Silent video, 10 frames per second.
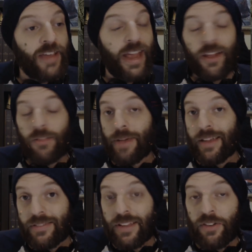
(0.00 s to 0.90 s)
Dagon, the
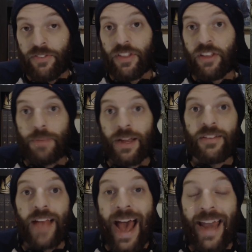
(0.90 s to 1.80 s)
best leader for this
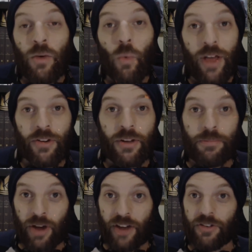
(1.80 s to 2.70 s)
because adding weather and
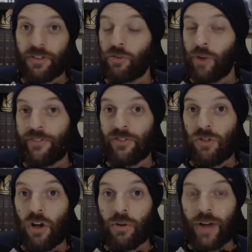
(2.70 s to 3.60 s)
pressure is great for
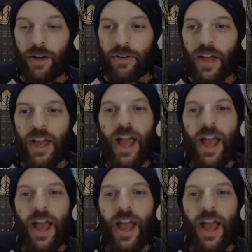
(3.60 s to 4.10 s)
long round,